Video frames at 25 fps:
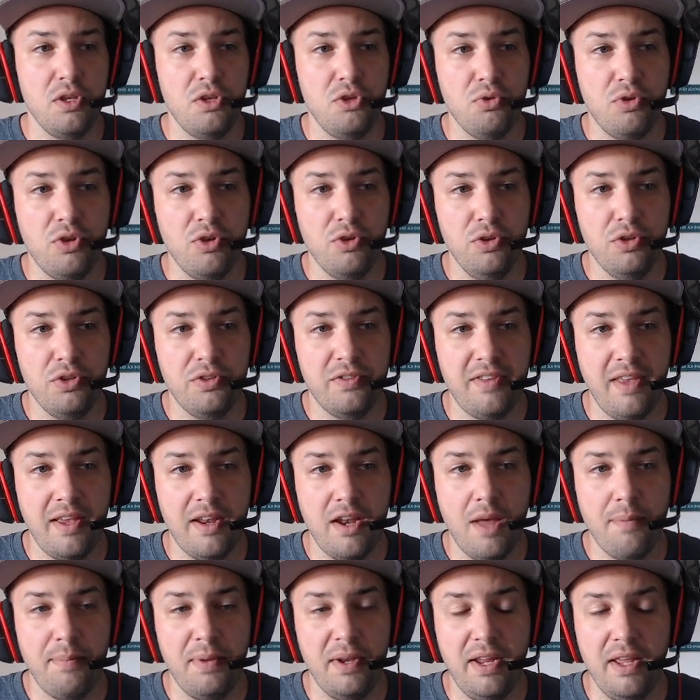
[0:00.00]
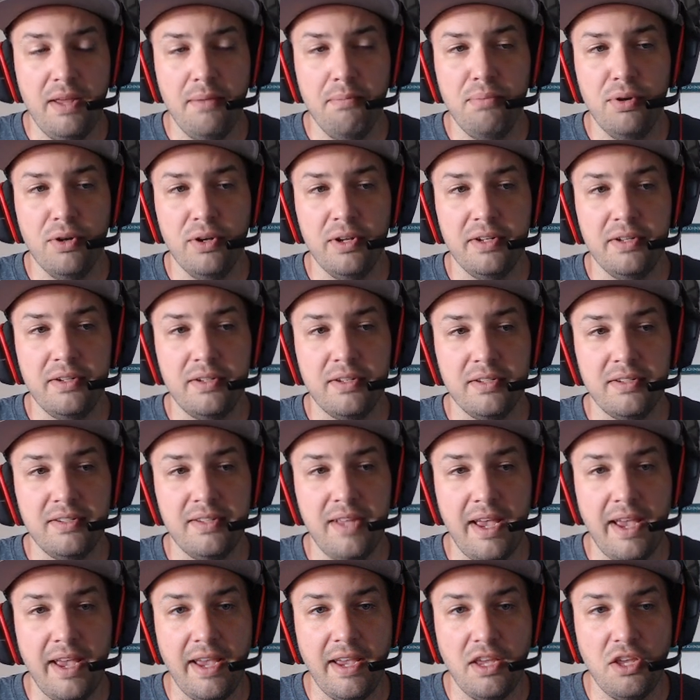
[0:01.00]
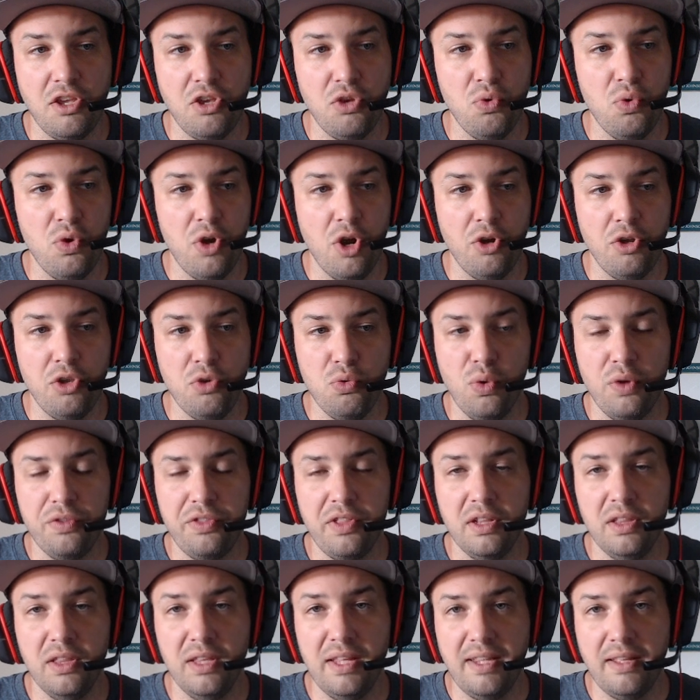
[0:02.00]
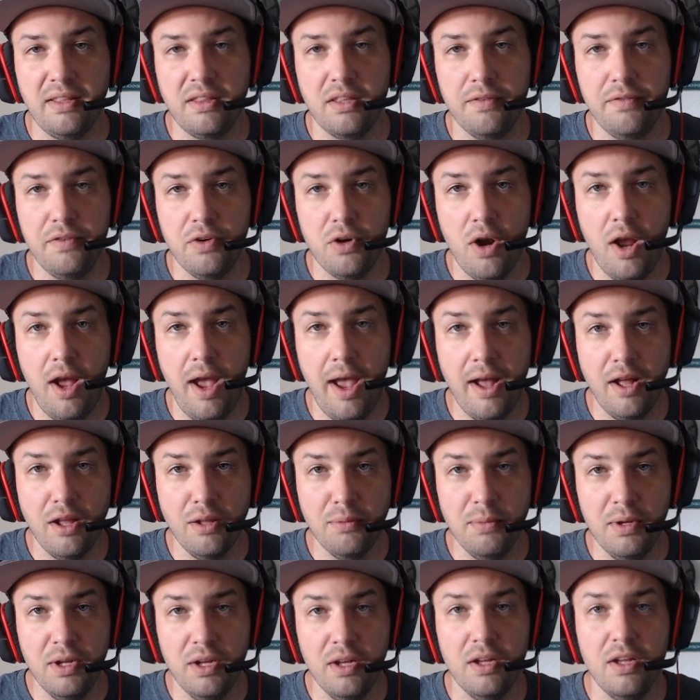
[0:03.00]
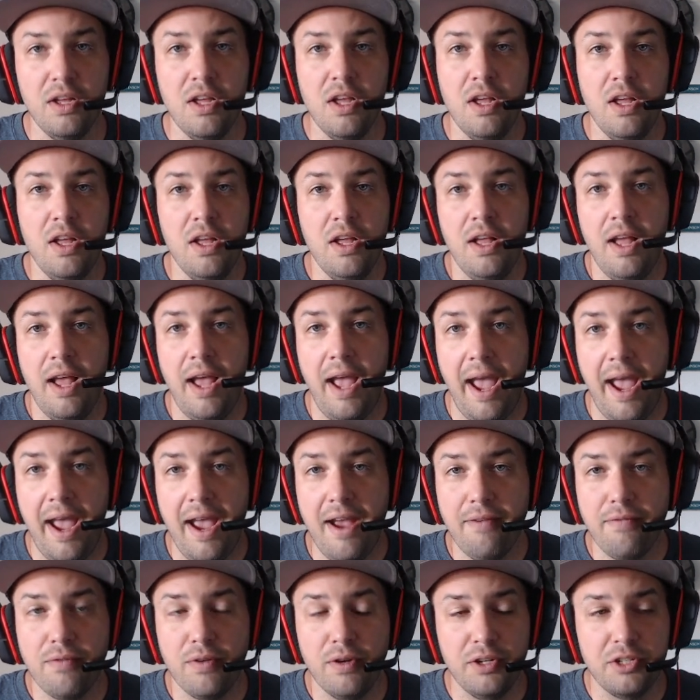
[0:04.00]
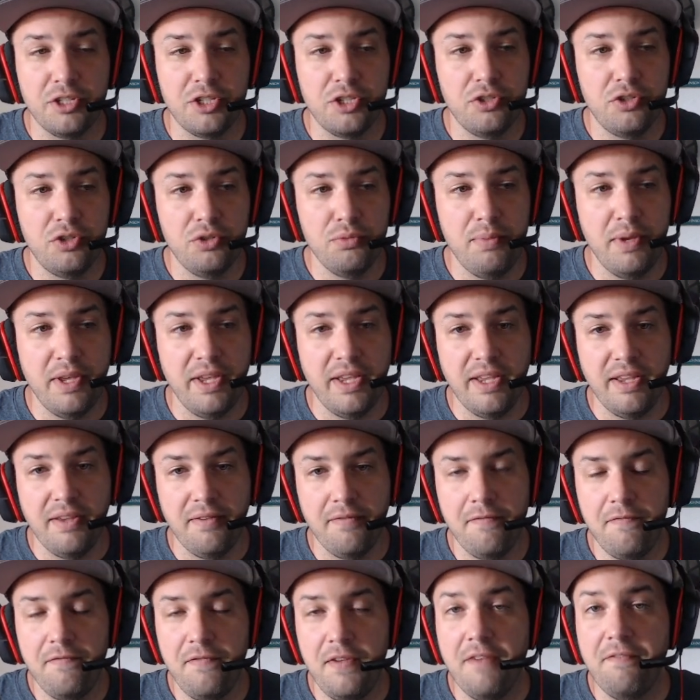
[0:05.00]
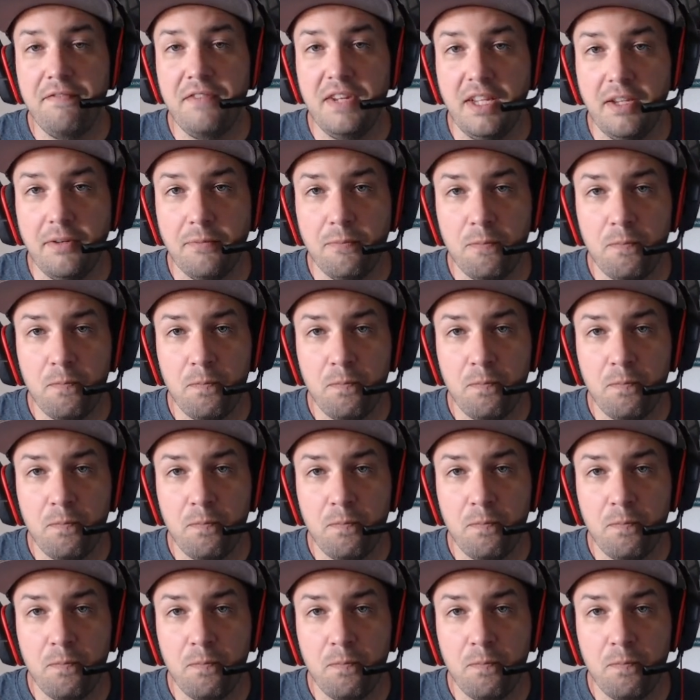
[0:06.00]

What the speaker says: you could set up an input to say, you know, you want the length of your ALMA average to be 50.